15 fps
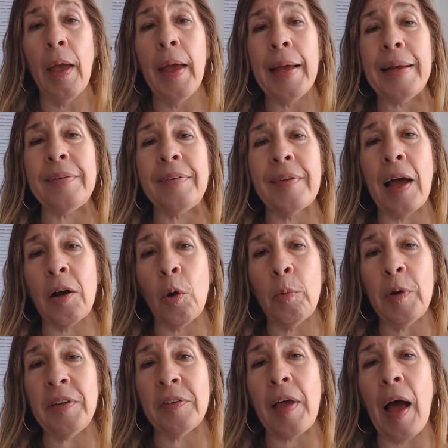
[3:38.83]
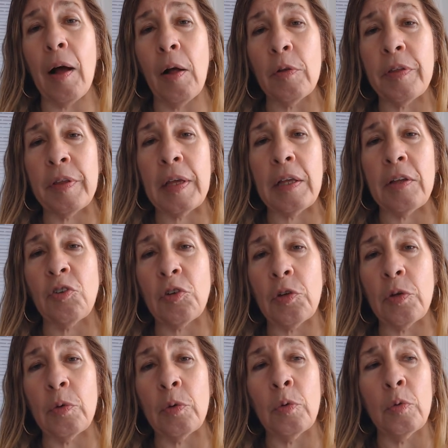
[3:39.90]
It's not always healthy
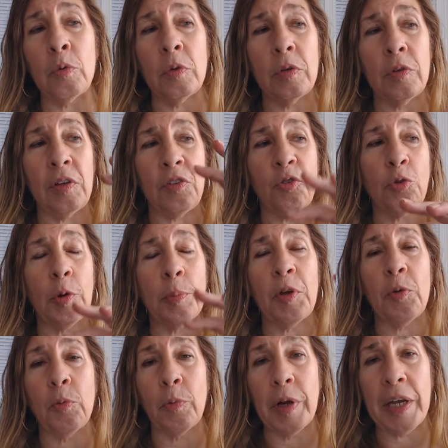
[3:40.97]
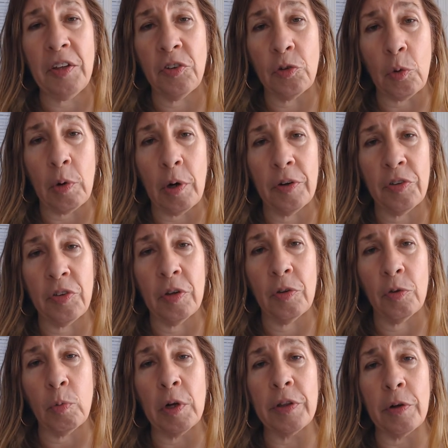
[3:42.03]
to distribute
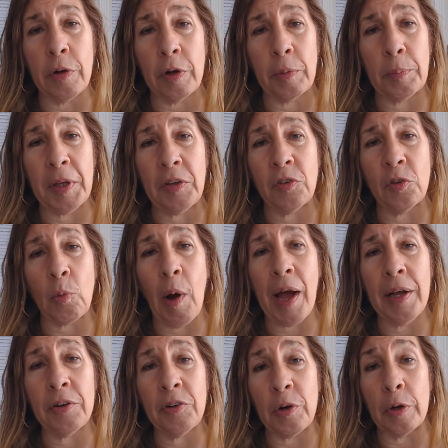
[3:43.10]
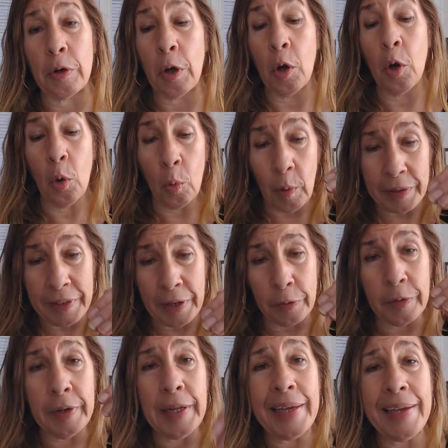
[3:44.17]
resources where they're going to be squandered when they're
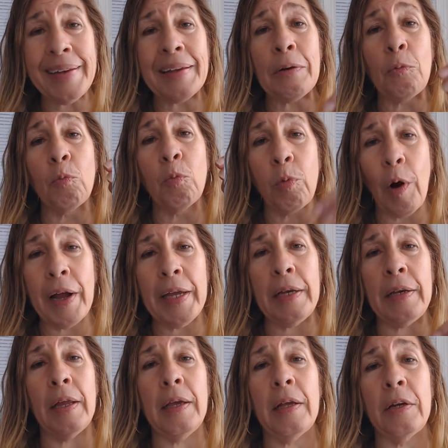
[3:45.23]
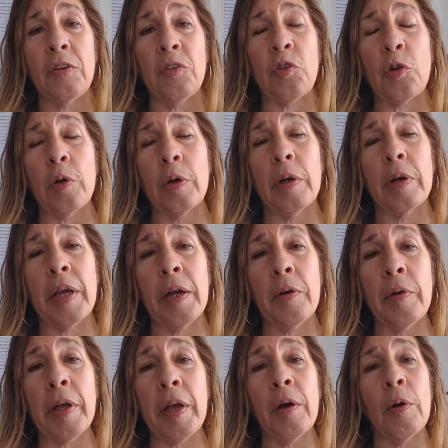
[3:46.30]
needed right in a certain
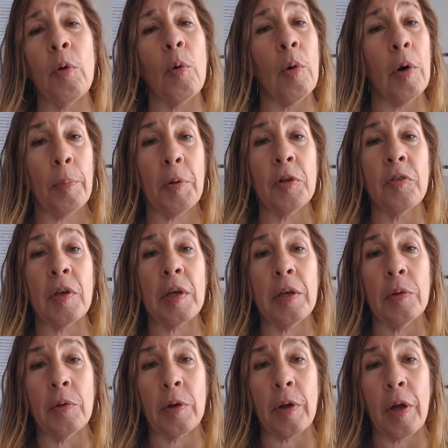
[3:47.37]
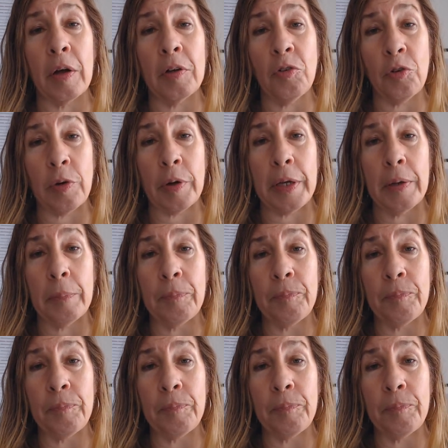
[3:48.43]
area or a particular country.